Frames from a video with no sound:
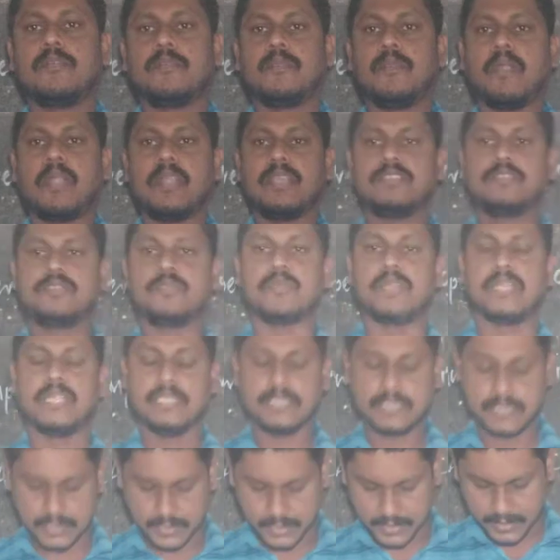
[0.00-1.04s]
morning,
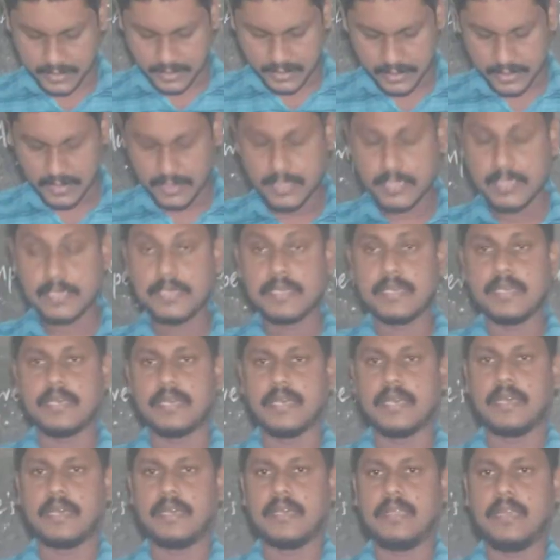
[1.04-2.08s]
students.
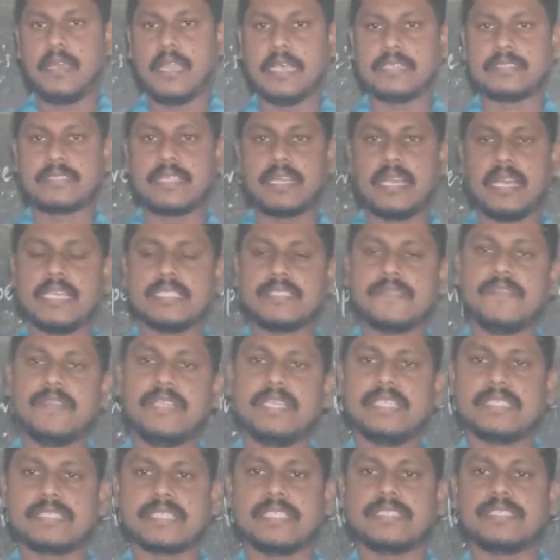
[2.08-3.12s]
Last class we
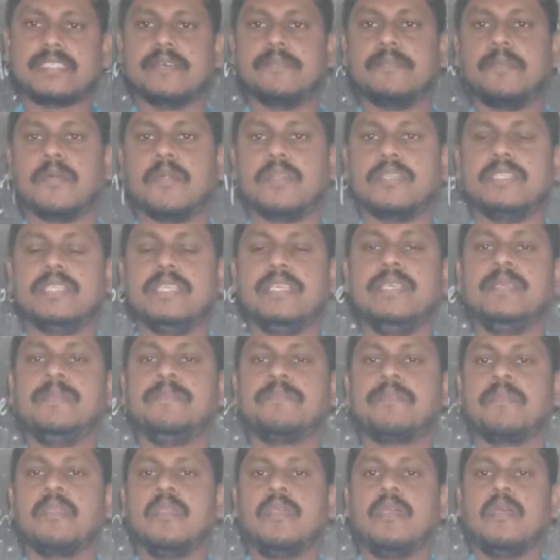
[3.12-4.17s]
discussed about the
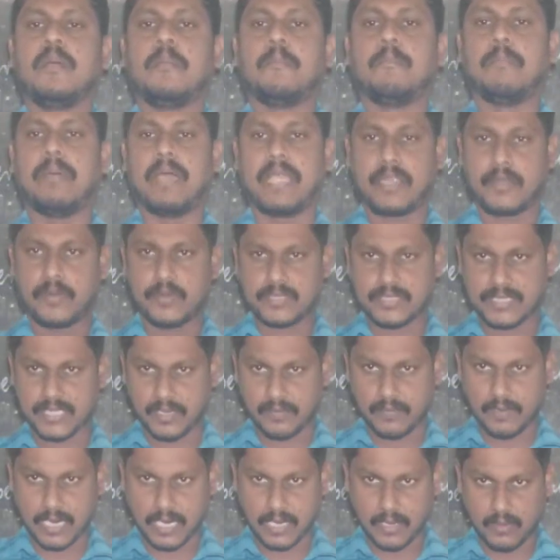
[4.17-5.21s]

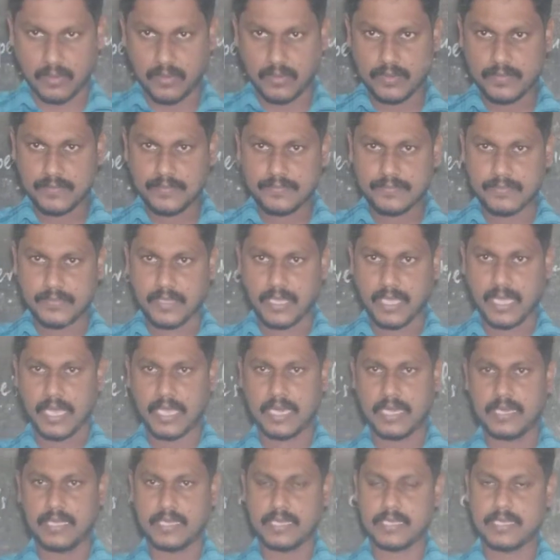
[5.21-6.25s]
Biot-Savart law
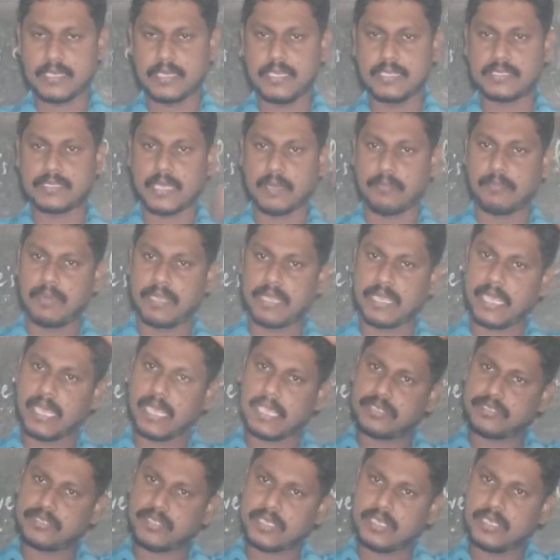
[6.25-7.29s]
and its
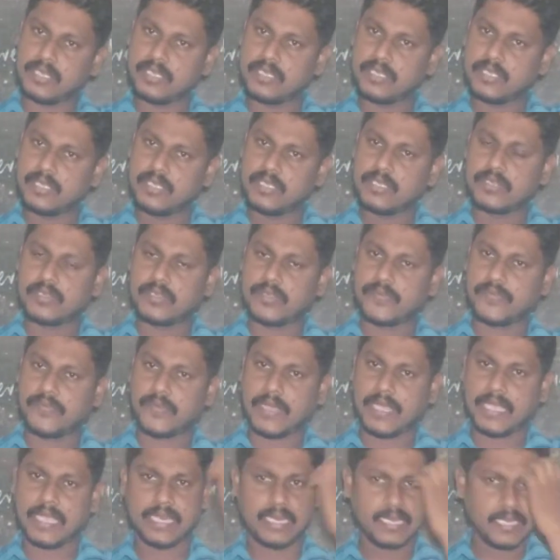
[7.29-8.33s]
application to
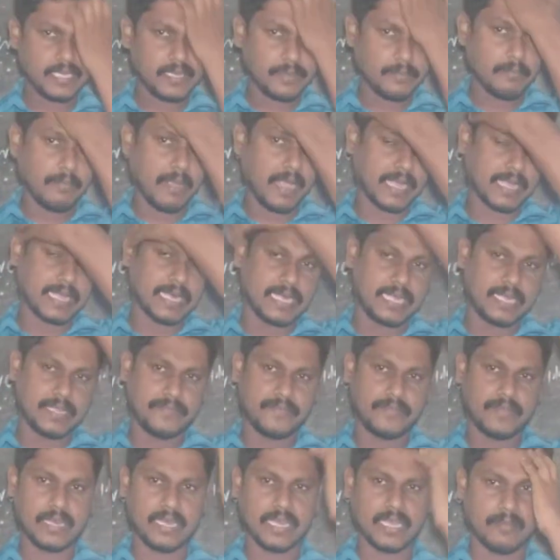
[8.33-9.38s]
find magnetic
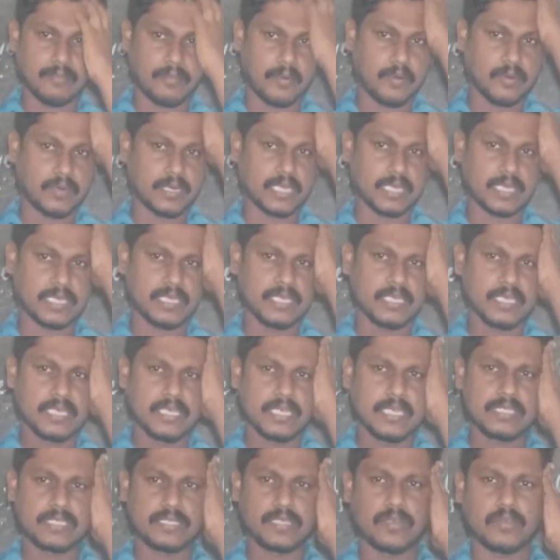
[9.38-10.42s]
field about a
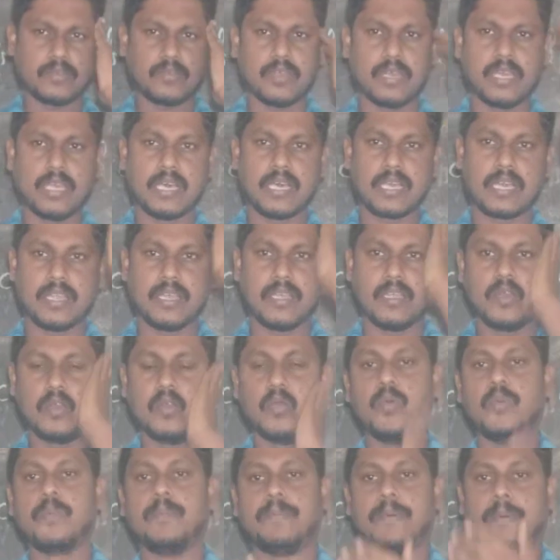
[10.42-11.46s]
circular
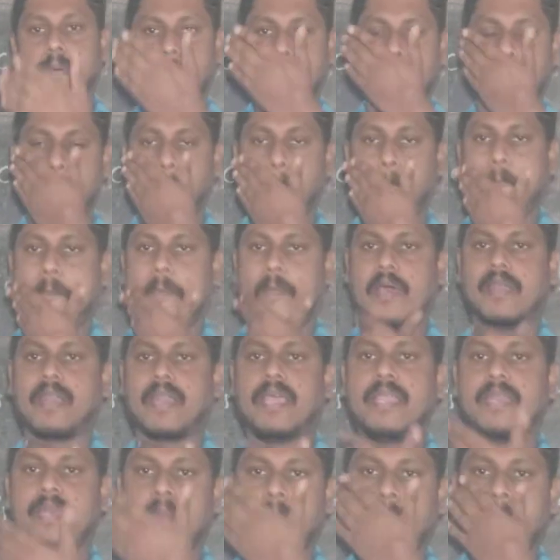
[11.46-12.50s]
loop.
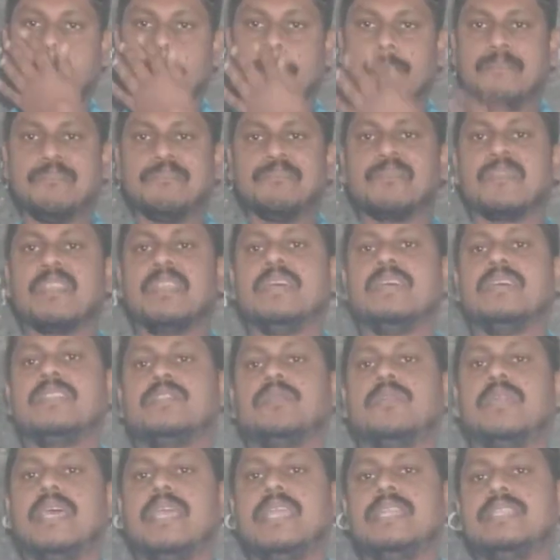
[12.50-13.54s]
Right?
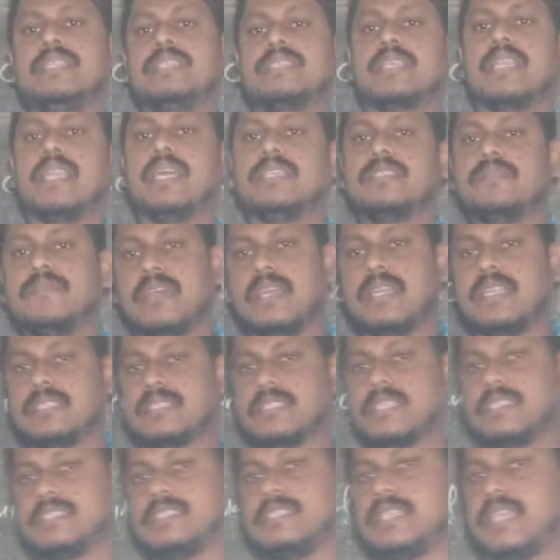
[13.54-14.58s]
Today in this class we are
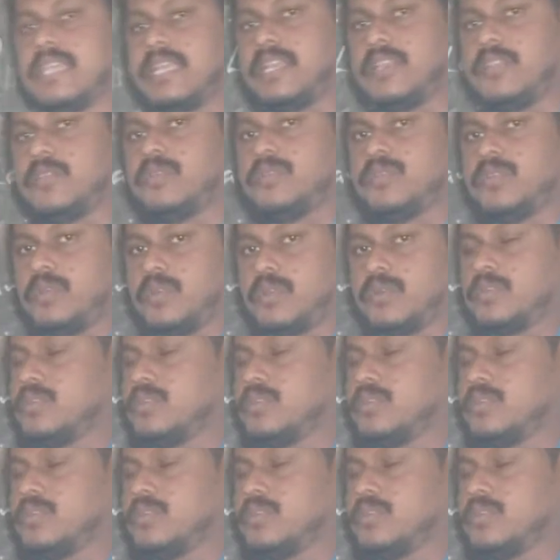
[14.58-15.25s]
discussing a new law.